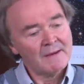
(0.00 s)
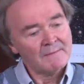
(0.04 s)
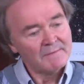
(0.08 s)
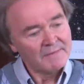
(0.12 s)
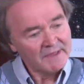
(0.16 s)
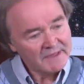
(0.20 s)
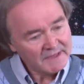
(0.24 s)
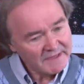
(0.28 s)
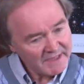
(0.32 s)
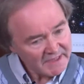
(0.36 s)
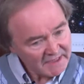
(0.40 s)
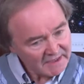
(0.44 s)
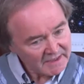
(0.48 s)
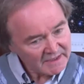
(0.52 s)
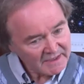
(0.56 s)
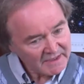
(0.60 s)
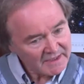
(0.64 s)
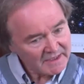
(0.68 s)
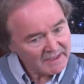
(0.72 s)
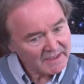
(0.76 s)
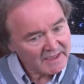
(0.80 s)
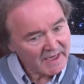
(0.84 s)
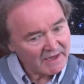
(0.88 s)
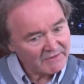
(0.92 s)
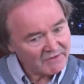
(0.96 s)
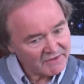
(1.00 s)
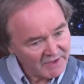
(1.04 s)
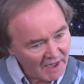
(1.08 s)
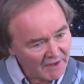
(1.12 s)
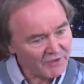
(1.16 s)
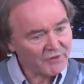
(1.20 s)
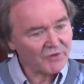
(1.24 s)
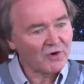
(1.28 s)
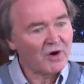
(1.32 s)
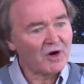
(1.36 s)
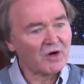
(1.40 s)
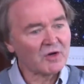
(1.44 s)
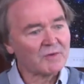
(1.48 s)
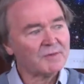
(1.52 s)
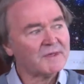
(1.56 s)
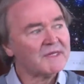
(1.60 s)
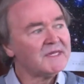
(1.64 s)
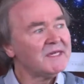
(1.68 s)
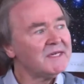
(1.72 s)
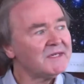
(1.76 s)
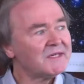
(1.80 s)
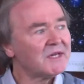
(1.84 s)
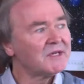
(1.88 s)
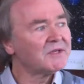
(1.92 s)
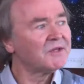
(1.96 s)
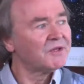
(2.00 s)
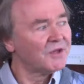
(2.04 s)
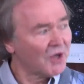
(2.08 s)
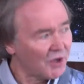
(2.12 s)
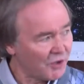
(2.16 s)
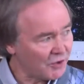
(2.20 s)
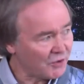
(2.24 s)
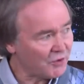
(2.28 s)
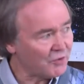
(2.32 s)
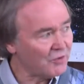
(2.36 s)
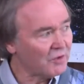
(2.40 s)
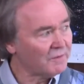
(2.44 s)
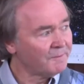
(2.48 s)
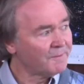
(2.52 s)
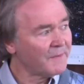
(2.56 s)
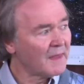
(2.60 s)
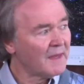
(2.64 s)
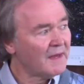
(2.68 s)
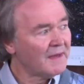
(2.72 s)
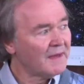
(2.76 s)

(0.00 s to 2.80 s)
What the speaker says: But Dickey gave another argument. He said, no,